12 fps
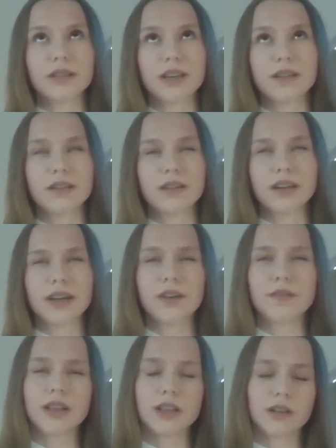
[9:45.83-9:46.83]
they
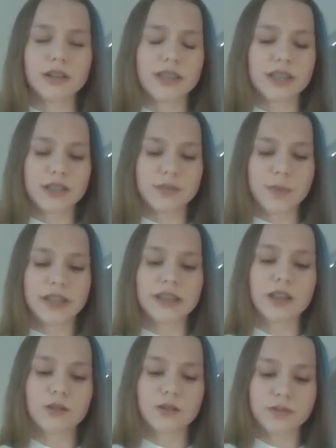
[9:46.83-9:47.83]
spend
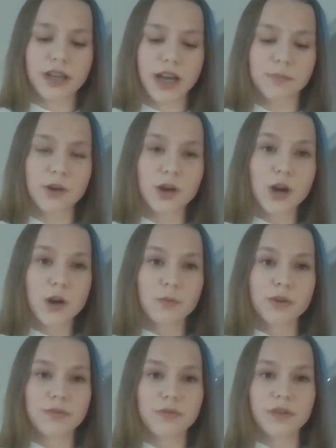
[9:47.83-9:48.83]
a lot of time
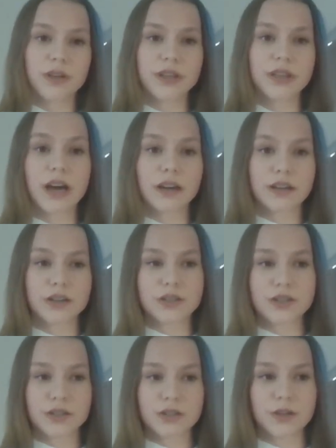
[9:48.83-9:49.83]
with younger
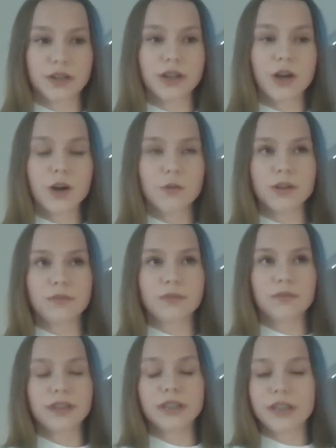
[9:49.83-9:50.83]
children,
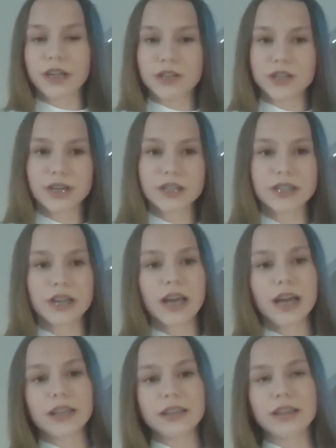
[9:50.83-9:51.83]
with teenagers,
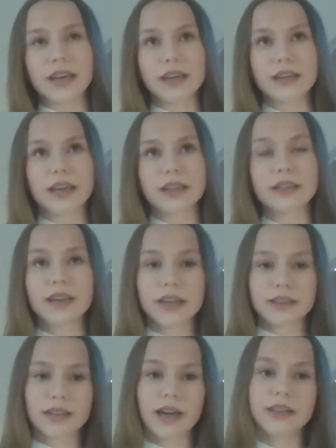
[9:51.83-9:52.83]
they can
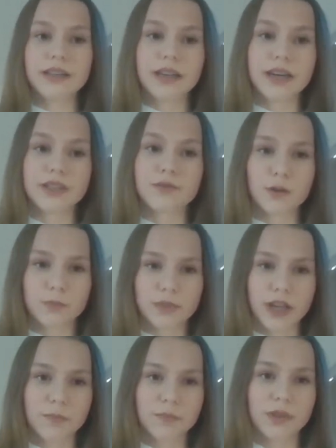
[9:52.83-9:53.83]
get ideas from
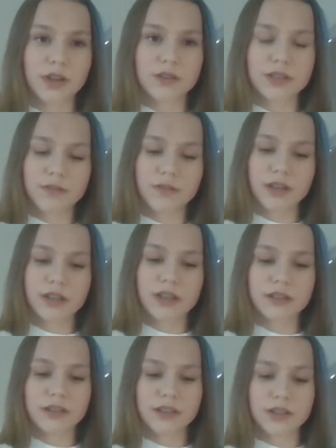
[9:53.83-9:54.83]
them, because I think
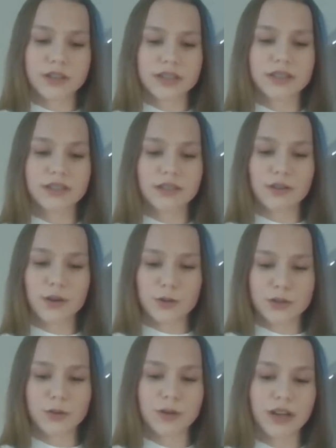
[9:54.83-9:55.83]
that teenagers
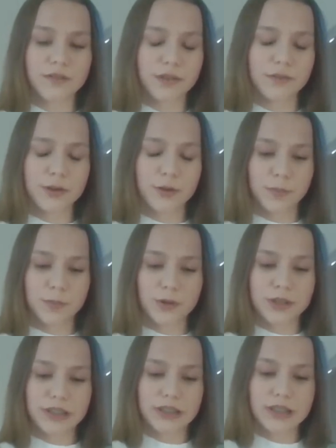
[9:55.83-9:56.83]
also have a very
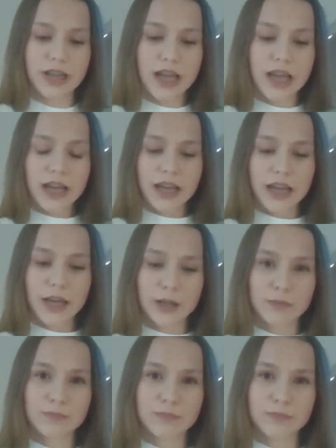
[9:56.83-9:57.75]
important, they